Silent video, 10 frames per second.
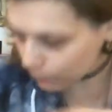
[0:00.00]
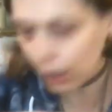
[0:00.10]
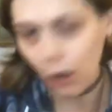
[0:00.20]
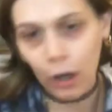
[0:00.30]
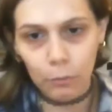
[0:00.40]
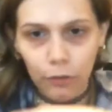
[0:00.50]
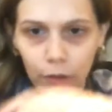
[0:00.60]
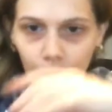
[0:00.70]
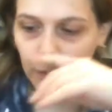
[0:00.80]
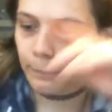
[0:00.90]
all right, moving
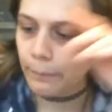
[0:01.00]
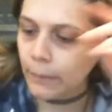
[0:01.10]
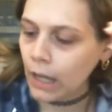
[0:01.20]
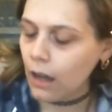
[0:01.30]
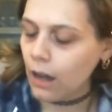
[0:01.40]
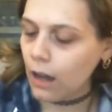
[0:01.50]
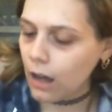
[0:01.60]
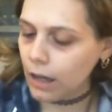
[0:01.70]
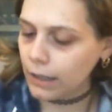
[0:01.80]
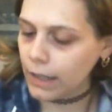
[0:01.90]
on.
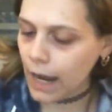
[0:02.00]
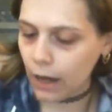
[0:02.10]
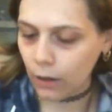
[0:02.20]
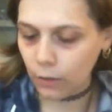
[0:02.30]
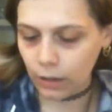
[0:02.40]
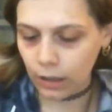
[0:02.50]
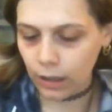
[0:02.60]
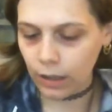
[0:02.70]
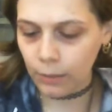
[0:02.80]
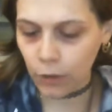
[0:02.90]
Now,
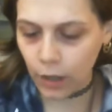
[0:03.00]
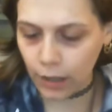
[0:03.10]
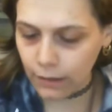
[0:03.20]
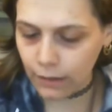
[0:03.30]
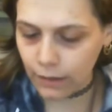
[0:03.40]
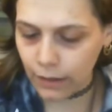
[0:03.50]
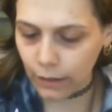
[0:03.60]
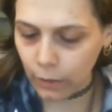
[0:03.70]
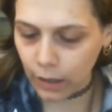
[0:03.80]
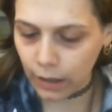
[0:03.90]
I'm trying to
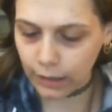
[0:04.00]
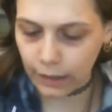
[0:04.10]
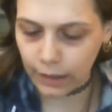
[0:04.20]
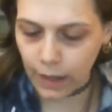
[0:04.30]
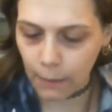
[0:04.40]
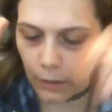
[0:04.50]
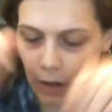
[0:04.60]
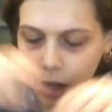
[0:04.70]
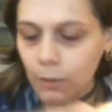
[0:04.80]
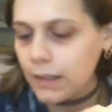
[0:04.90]
think what else has happened.
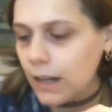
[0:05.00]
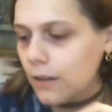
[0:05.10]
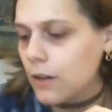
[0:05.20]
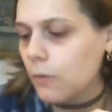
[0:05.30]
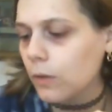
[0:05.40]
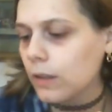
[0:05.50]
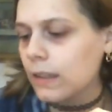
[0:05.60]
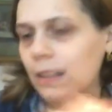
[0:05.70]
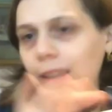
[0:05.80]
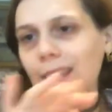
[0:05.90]
I was down here once.
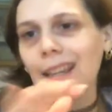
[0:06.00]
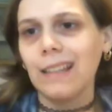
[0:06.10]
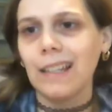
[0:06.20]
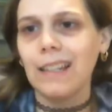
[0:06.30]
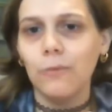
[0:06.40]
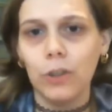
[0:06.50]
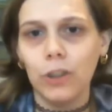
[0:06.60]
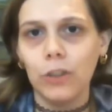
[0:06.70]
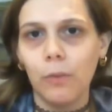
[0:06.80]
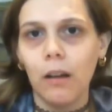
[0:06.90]
This incident was
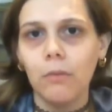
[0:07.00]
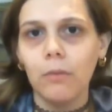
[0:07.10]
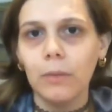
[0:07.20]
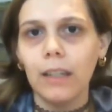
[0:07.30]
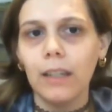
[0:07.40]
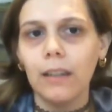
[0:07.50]
just probably